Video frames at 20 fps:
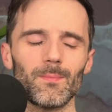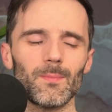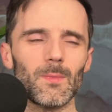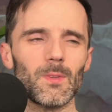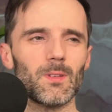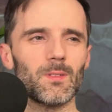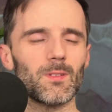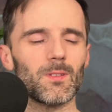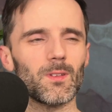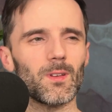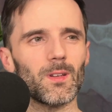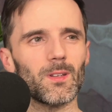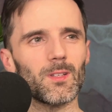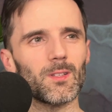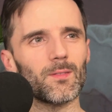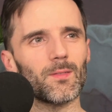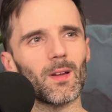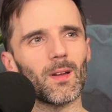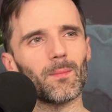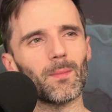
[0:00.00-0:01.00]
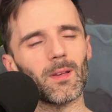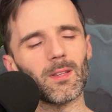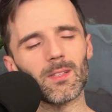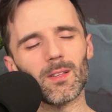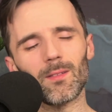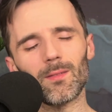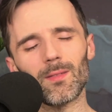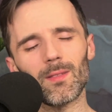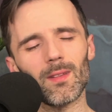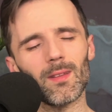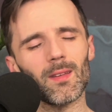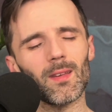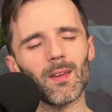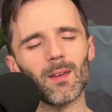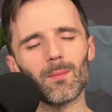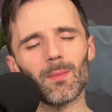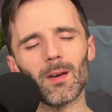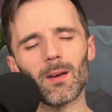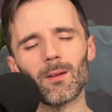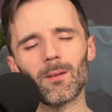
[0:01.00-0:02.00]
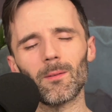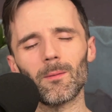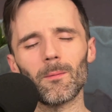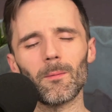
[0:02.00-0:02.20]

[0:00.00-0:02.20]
And so I just found myself thinking about,